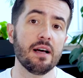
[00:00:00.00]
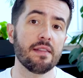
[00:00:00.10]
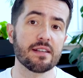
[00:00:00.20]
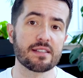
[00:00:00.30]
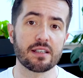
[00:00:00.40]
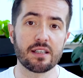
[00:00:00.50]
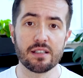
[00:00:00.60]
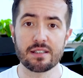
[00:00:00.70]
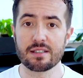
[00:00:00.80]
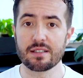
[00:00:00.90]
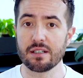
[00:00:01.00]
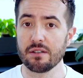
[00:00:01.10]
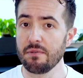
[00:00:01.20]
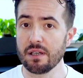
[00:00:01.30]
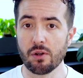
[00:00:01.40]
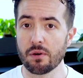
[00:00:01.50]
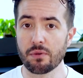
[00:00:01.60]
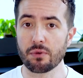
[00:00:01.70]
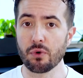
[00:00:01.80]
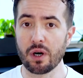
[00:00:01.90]
The skills we learn
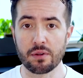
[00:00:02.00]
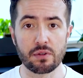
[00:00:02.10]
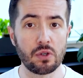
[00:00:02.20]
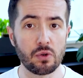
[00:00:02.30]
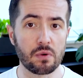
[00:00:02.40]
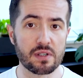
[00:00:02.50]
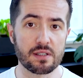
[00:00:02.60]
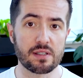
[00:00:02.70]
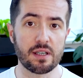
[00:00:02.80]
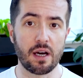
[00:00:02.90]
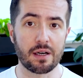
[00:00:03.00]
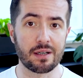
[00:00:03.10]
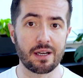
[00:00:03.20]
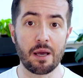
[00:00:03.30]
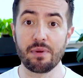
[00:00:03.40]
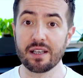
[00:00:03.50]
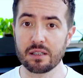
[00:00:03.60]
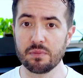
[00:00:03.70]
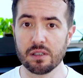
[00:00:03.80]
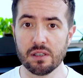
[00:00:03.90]
throughout the university are
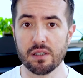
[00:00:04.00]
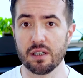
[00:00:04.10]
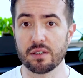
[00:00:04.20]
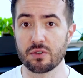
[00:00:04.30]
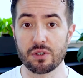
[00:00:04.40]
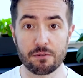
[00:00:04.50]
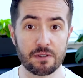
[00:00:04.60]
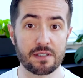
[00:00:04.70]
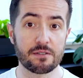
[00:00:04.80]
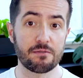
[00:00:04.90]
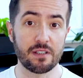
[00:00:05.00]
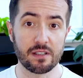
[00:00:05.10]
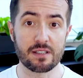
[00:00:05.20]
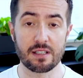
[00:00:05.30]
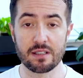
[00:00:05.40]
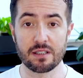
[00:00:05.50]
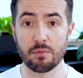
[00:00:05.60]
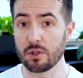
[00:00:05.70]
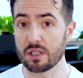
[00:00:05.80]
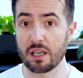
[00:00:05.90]
applicable to different fields in
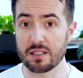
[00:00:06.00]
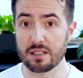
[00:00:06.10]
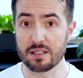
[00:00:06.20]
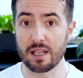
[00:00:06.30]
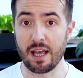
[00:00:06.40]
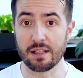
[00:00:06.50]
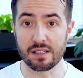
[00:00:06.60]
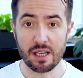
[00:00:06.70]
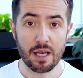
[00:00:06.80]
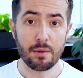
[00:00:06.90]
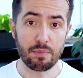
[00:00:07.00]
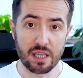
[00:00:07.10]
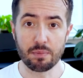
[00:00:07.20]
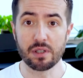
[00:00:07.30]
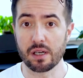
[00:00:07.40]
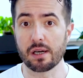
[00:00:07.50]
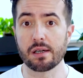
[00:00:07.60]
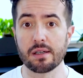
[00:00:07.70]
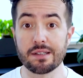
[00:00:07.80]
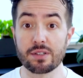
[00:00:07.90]
most cases, and people
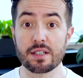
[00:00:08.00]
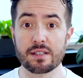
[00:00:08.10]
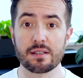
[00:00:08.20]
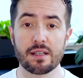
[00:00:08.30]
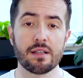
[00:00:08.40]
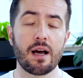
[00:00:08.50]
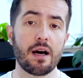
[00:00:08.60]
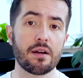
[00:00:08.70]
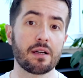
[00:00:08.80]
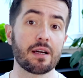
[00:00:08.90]
are interested in hiring